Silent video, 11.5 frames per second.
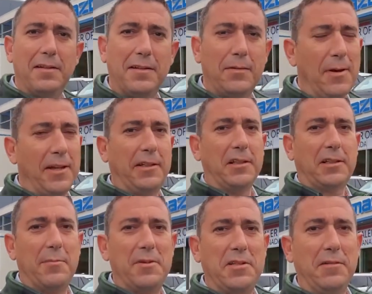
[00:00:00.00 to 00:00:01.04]
it's Mike here
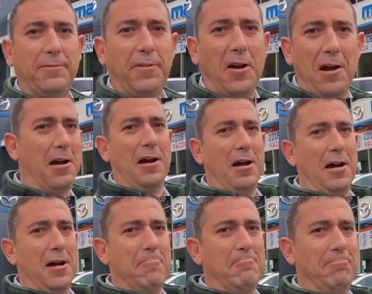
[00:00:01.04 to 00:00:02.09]
coming to you
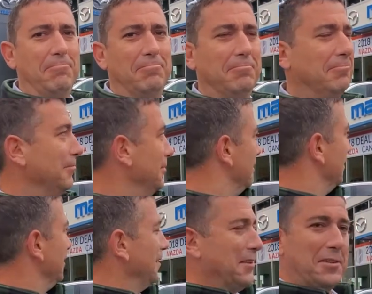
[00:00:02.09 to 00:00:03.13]
from
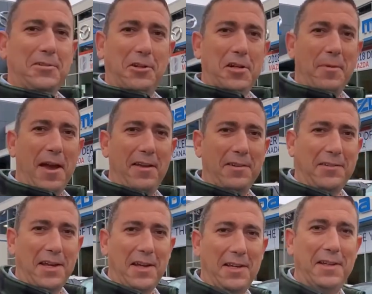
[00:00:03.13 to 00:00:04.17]
Courtenay
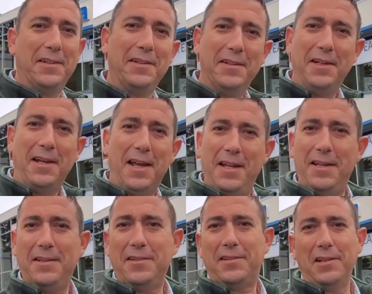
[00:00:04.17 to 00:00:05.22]
Mazda. Hey,
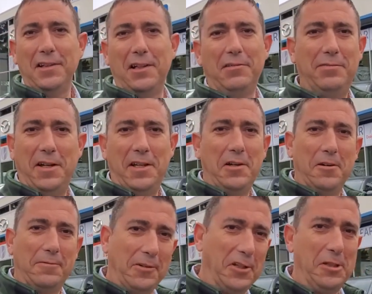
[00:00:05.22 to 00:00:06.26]
this is a little video
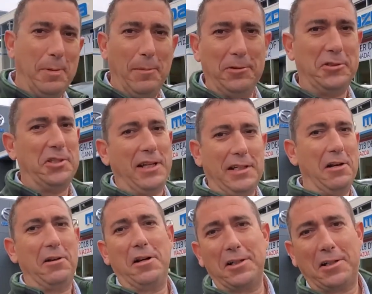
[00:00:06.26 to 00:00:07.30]
for all you people checking
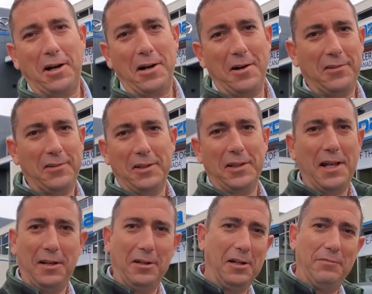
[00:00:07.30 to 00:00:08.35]
out our cars, looking
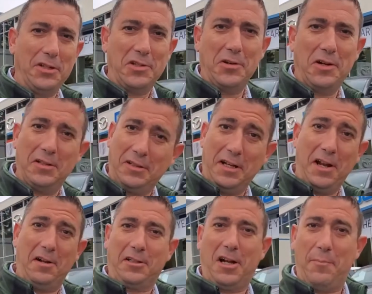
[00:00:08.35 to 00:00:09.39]
at our inventory, looking at
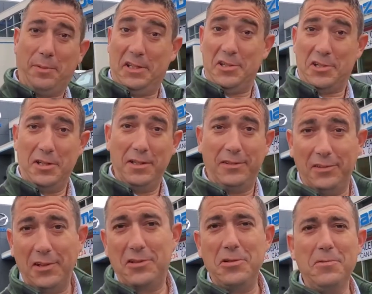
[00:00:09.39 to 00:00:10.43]
our competition. This is
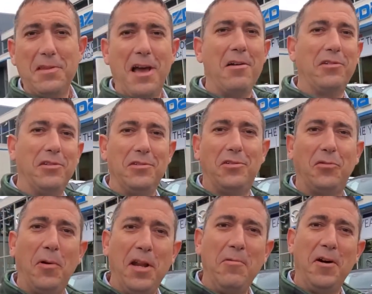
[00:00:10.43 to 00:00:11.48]
a
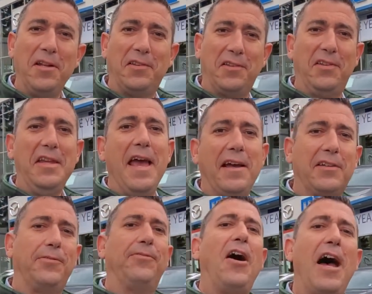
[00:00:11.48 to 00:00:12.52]
2021
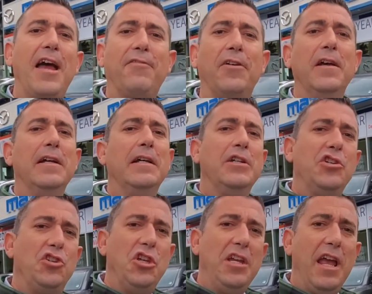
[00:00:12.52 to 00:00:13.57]
CX-5
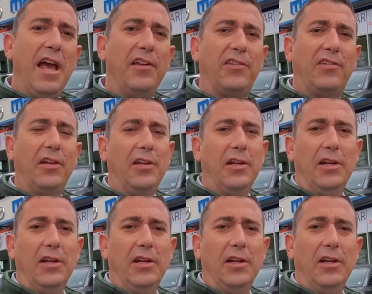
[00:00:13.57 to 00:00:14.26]
GS